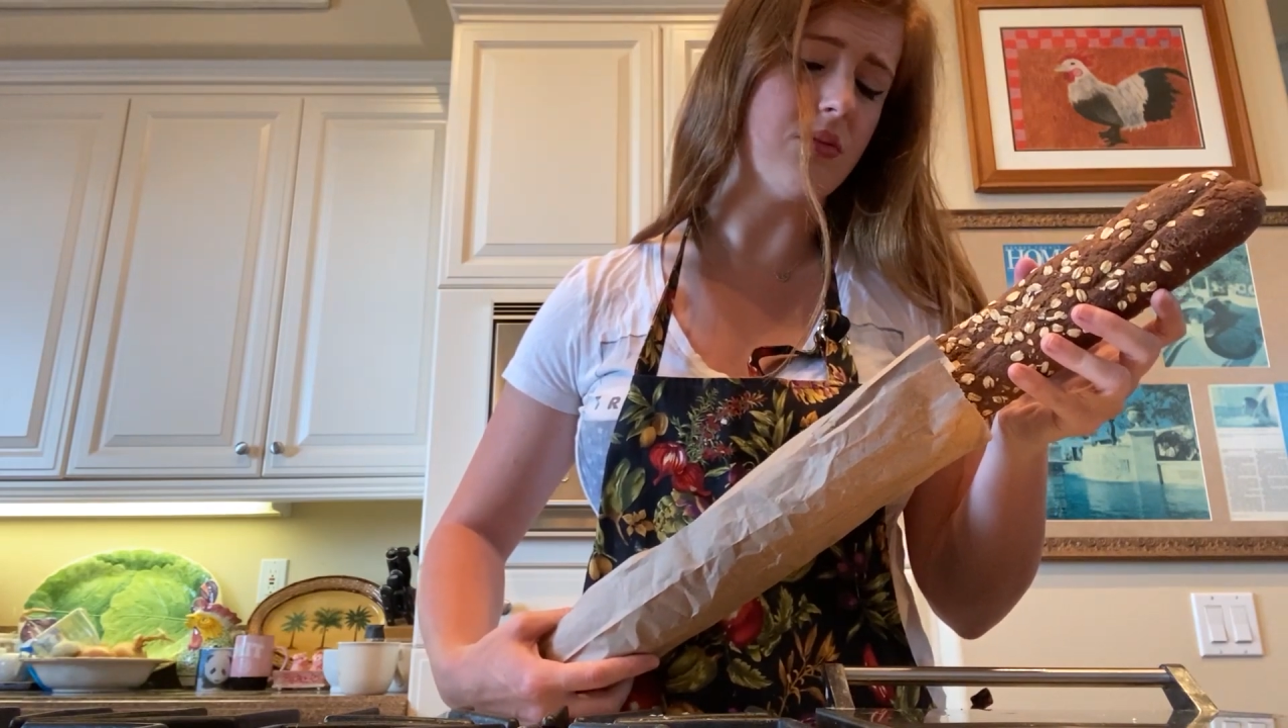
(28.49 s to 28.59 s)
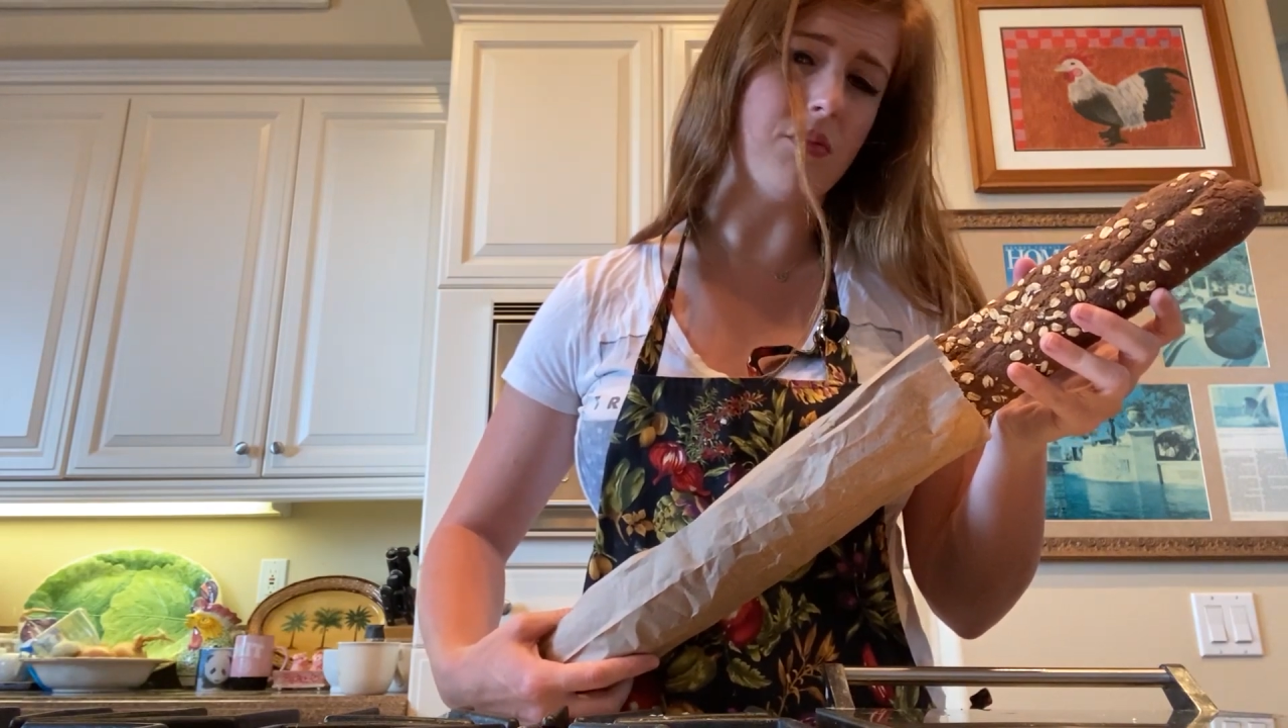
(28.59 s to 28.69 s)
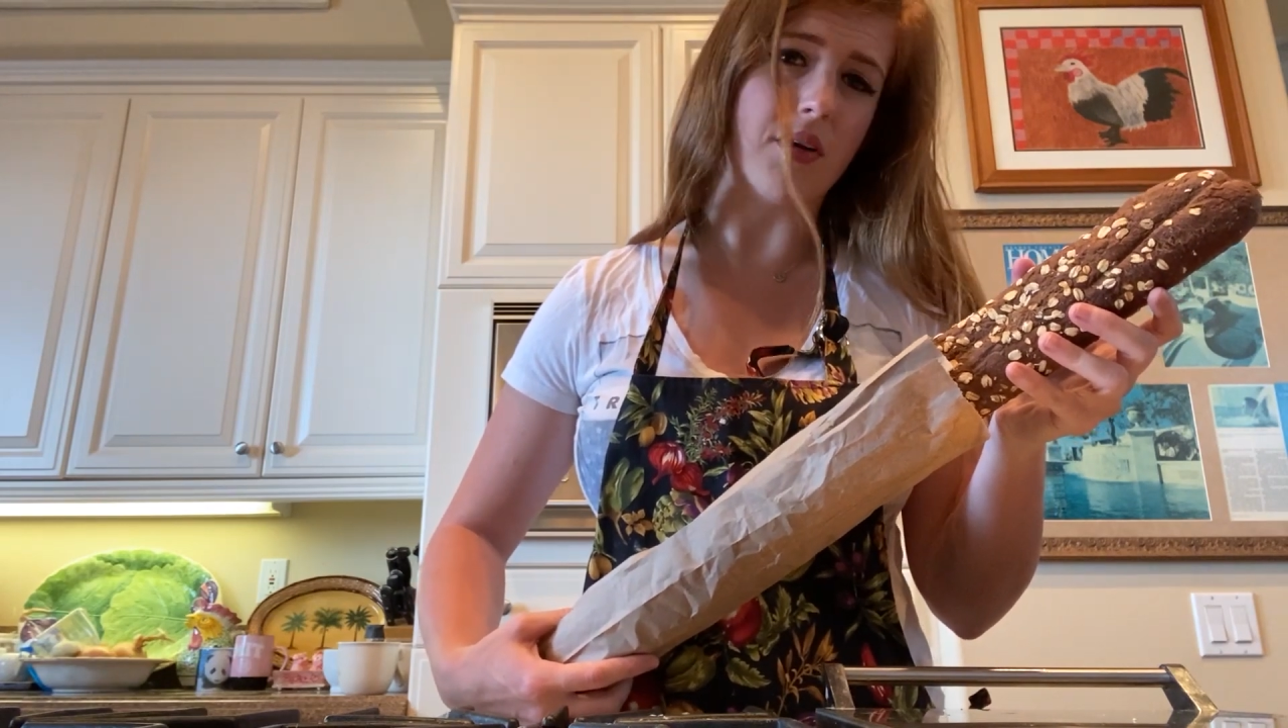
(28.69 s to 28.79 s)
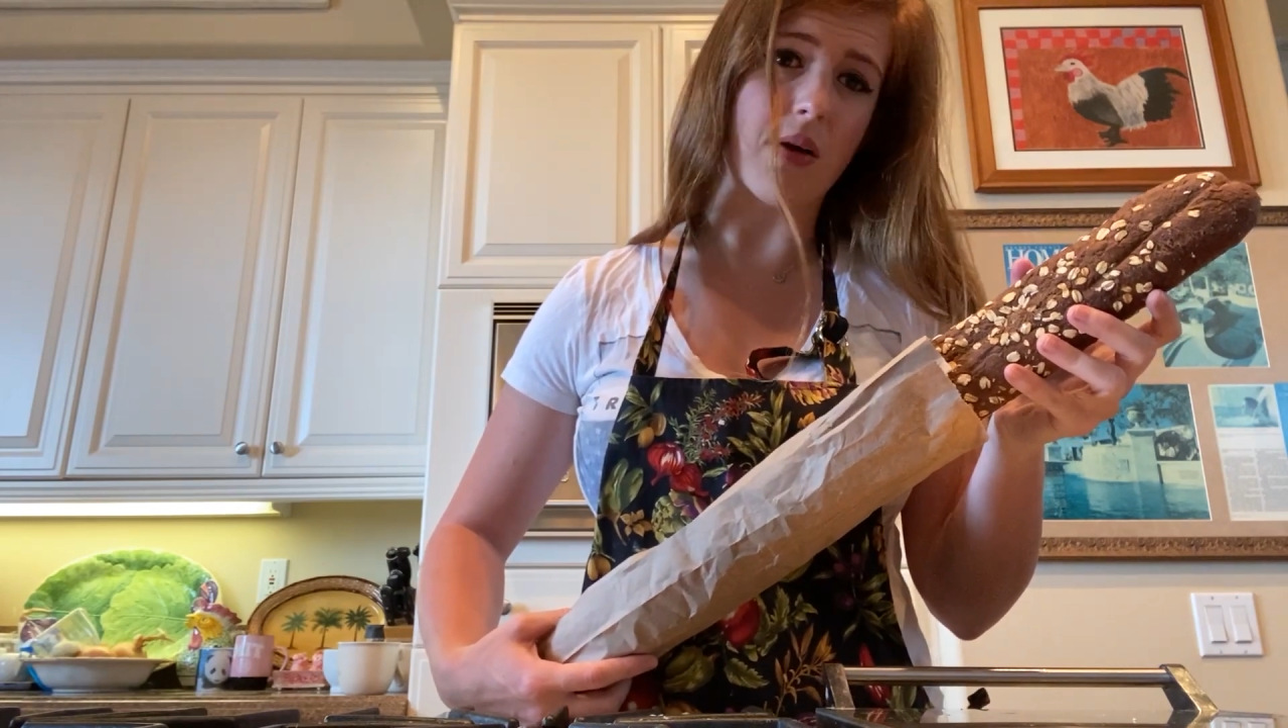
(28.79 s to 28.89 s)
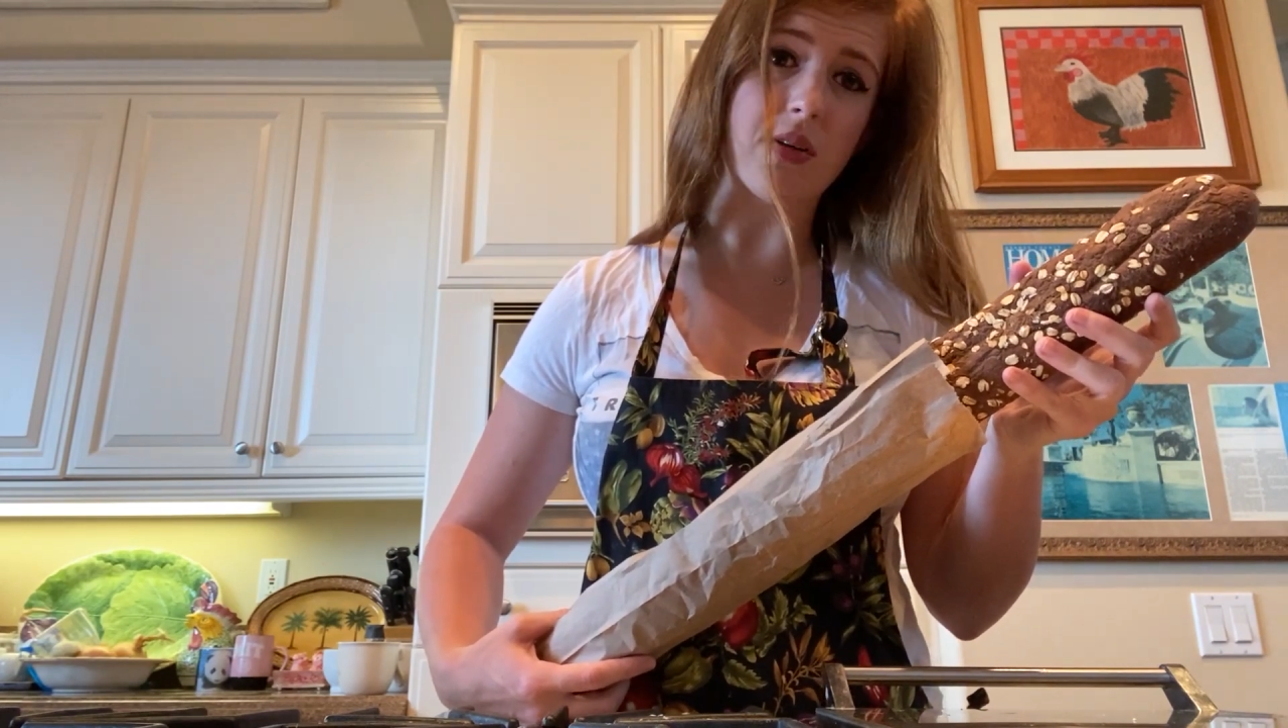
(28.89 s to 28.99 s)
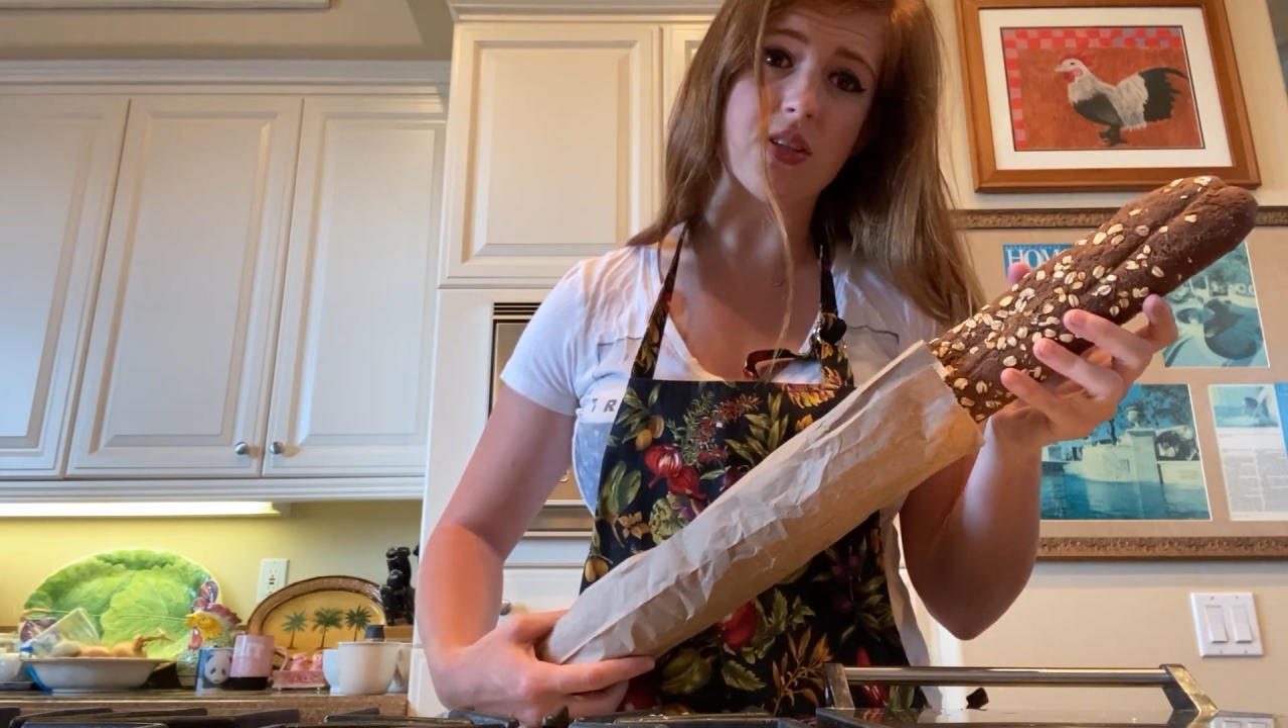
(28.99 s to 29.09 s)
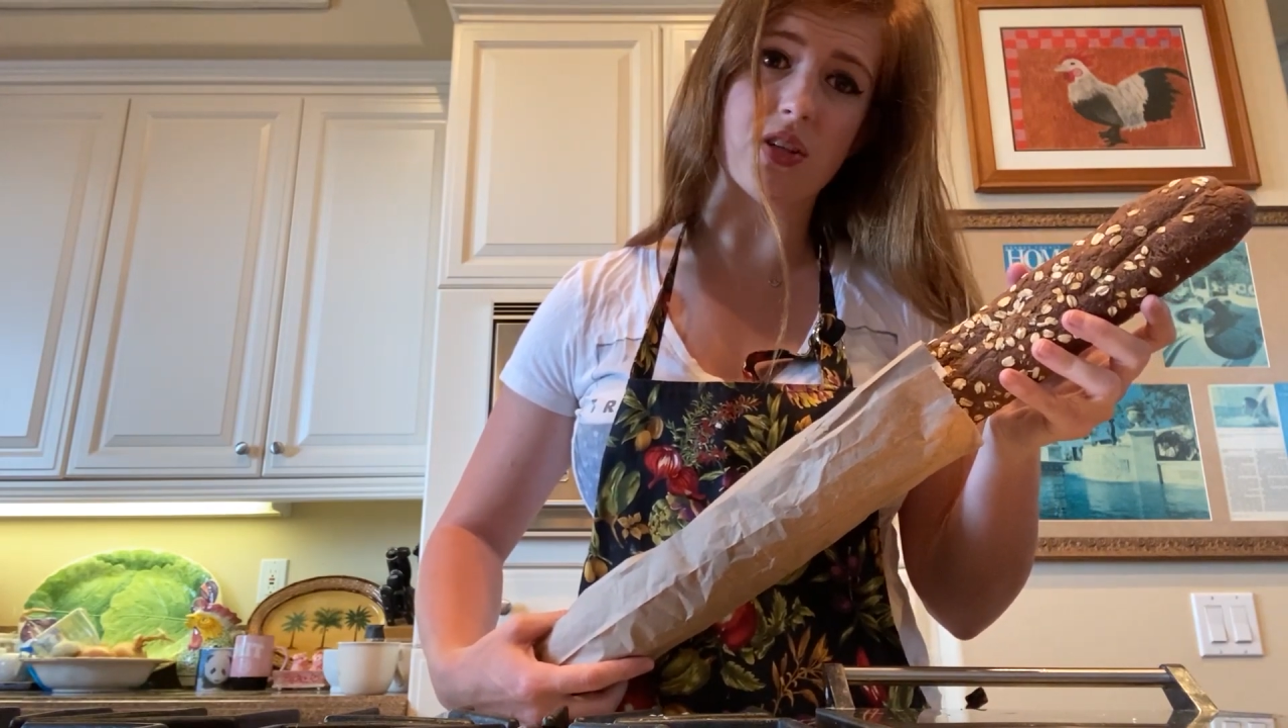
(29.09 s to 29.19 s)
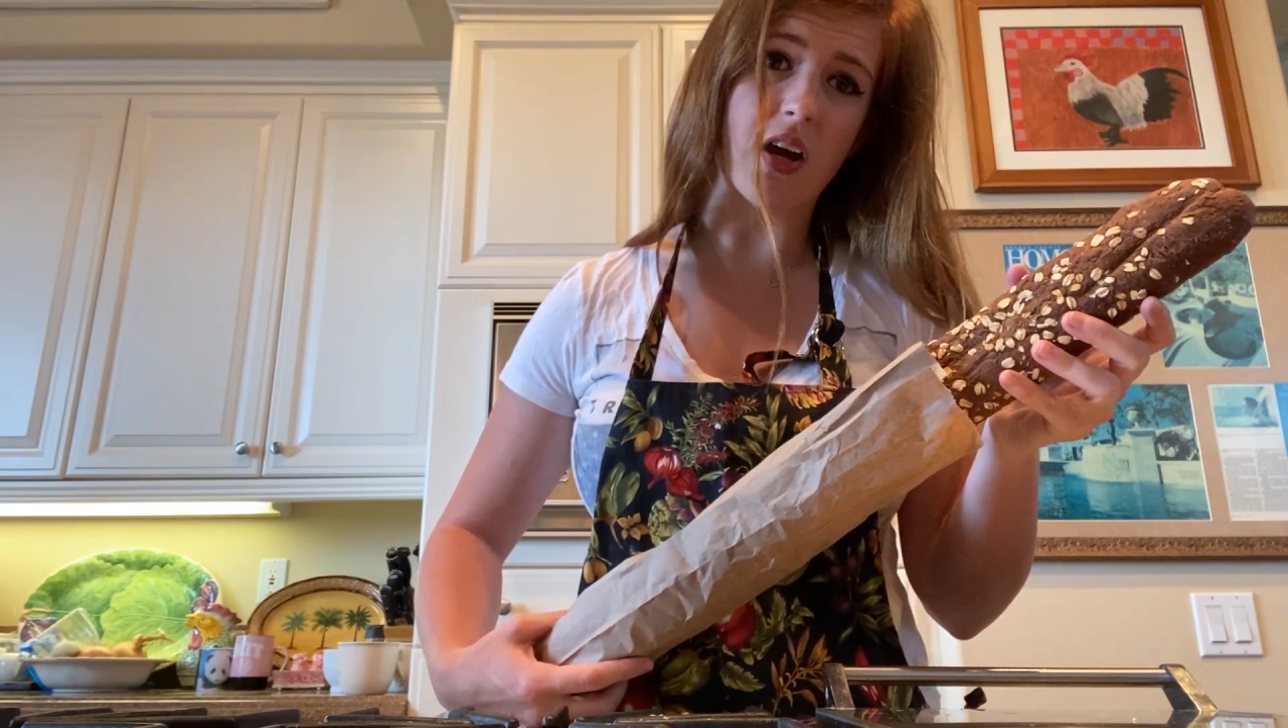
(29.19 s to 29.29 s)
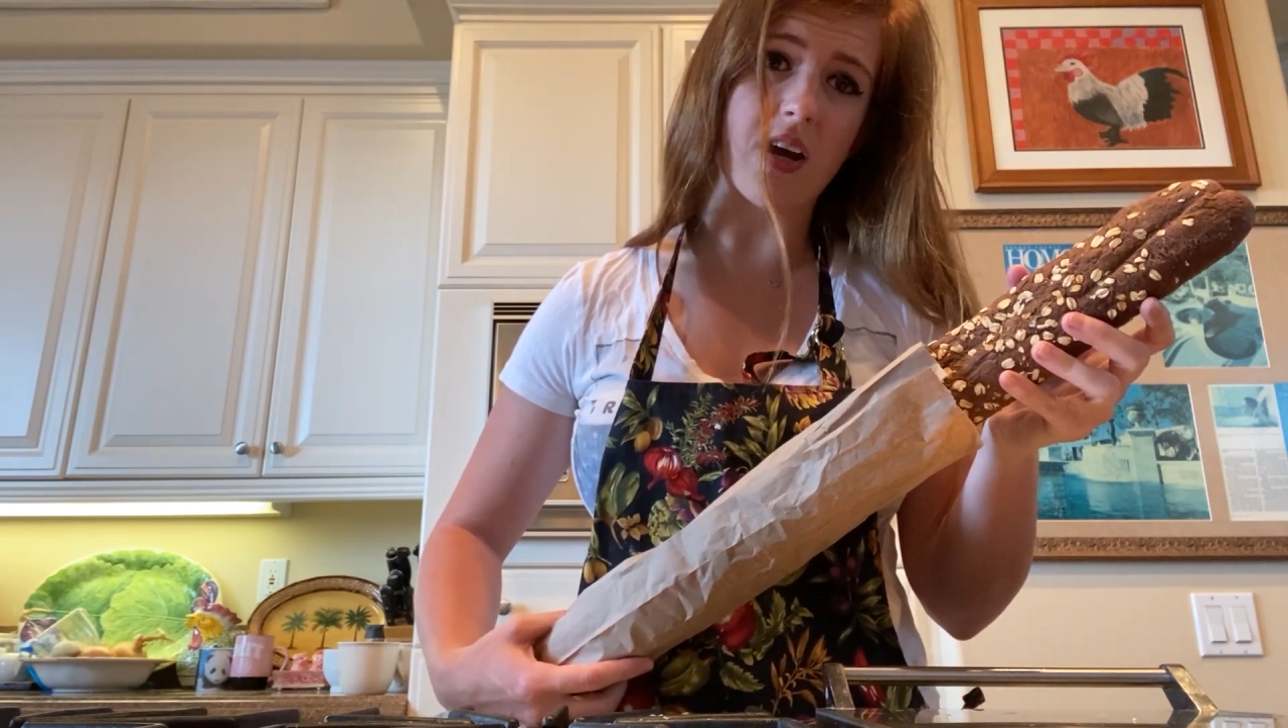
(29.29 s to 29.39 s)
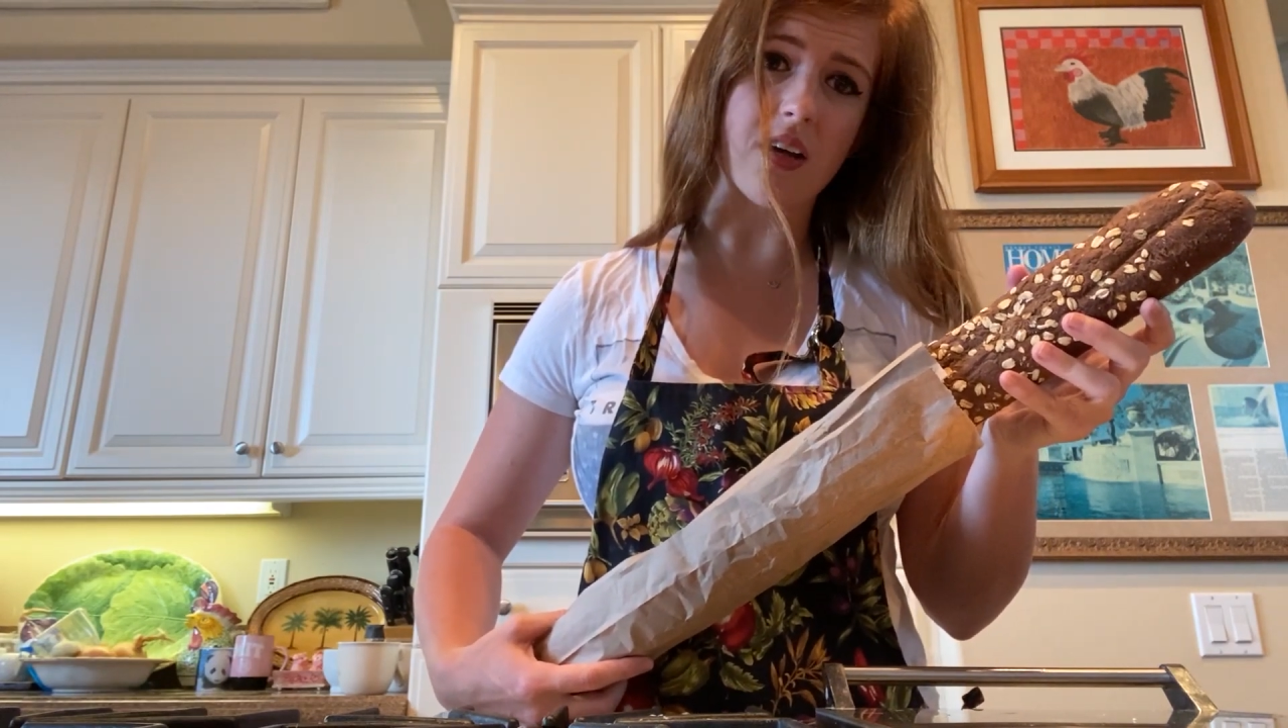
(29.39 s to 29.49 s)
but I'm gonna
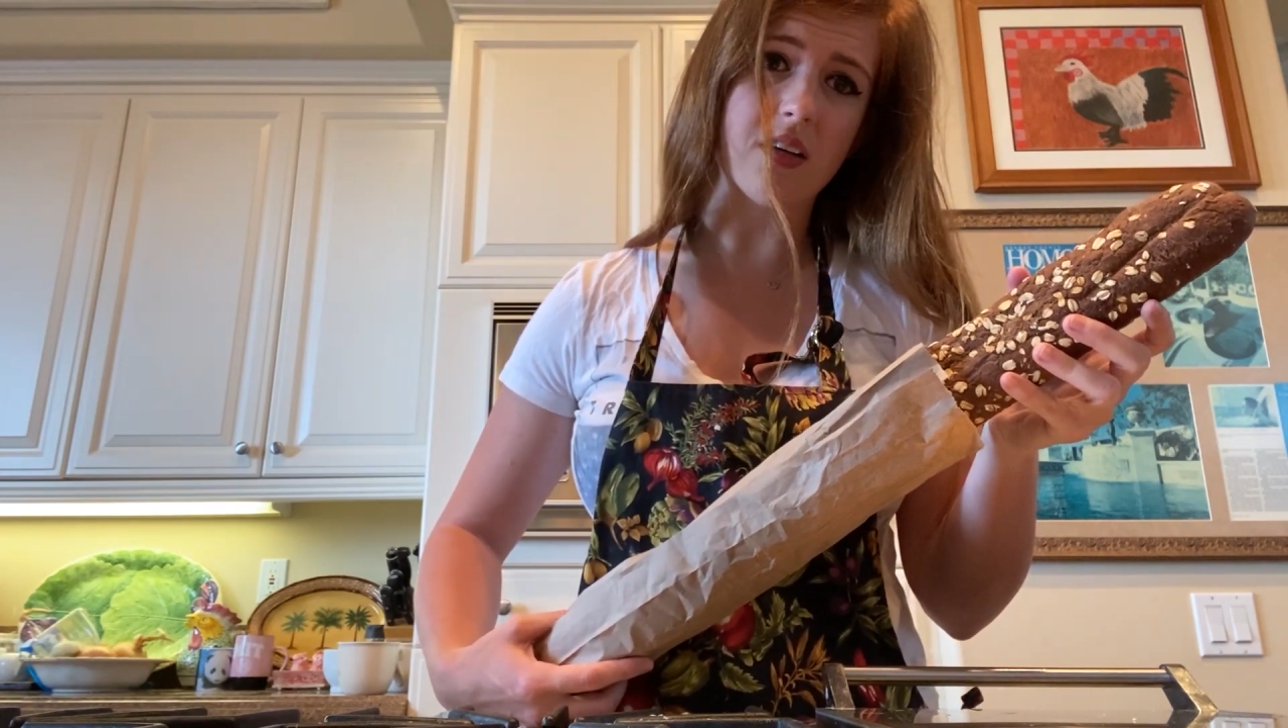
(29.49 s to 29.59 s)
try.